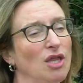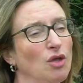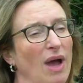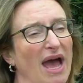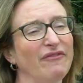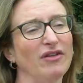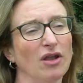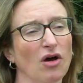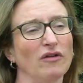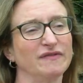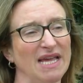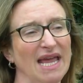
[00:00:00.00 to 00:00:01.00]
You have a lot
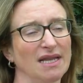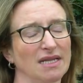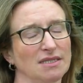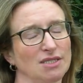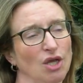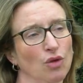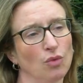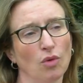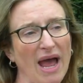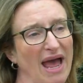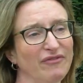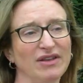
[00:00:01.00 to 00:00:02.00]
of tenants who will
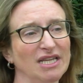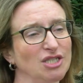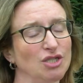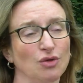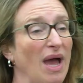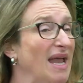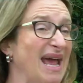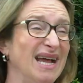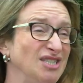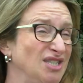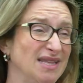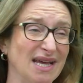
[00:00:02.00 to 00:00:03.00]
have an issue and
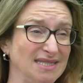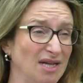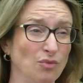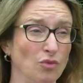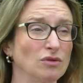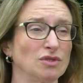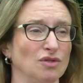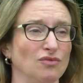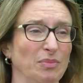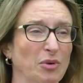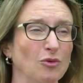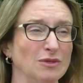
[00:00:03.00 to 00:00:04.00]
actually they don't want to
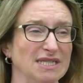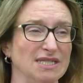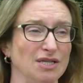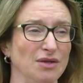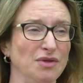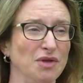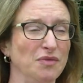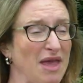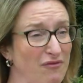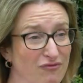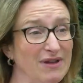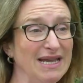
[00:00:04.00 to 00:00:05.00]
report it to you, they're
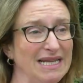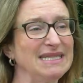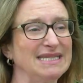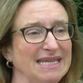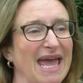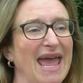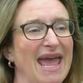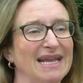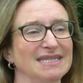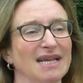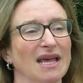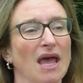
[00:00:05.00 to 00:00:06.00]
really
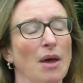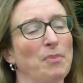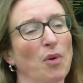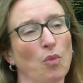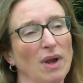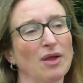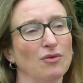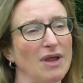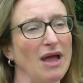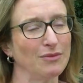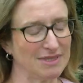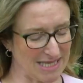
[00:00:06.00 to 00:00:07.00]
scared, but we all
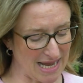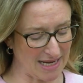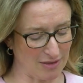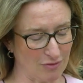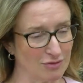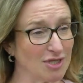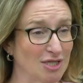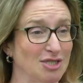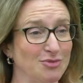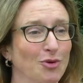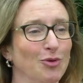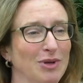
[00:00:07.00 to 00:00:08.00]
know as landlords a
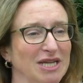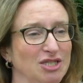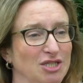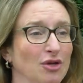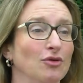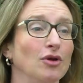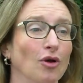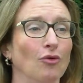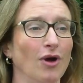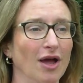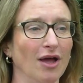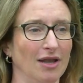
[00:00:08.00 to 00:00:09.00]
small issue caught
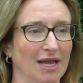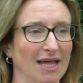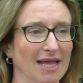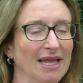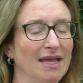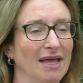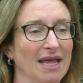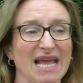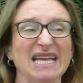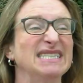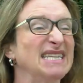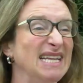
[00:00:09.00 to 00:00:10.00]
early
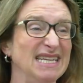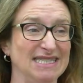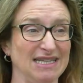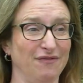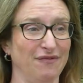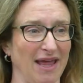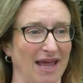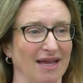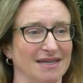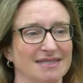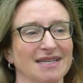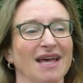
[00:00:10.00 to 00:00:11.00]
is an easy
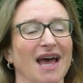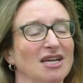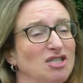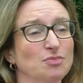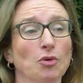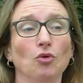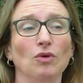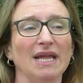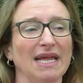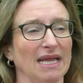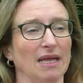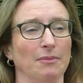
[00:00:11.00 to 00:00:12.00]
fix. A small
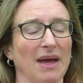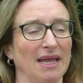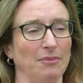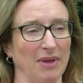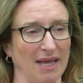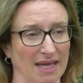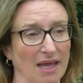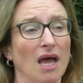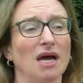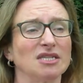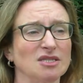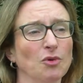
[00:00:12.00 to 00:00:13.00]
leak maybe.
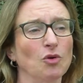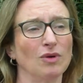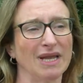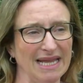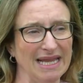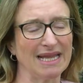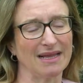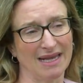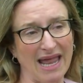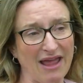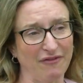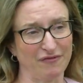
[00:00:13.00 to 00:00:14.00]
A small leak
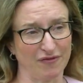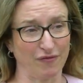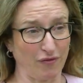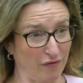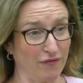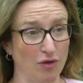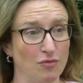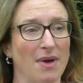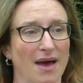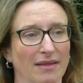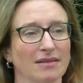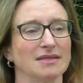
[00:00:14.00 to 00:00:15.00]
left for a few
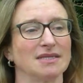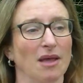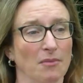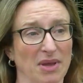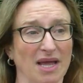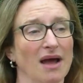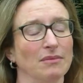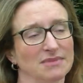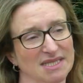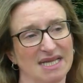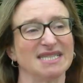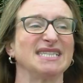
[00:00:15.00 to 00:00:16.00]
months
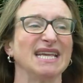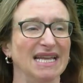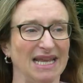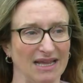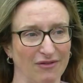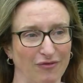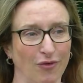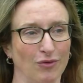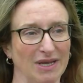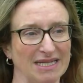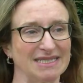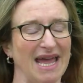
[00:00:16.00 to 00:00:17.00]
becomes a ceiling
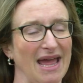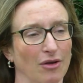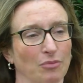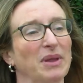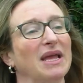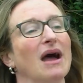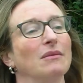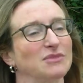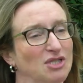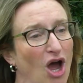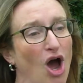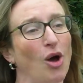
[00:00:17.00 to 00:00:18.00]
falling down, becomes
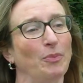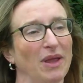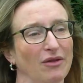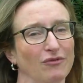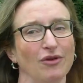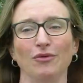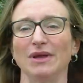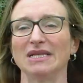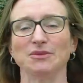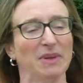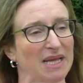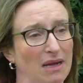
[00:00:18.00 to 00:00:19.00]
carpet
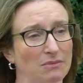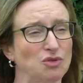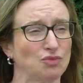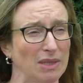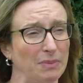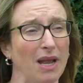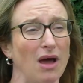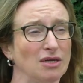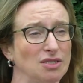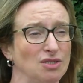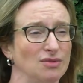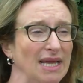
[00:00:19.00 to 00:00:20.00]
ruined, becomes
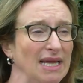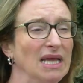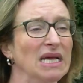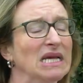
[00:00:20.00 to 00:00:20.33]
replastering.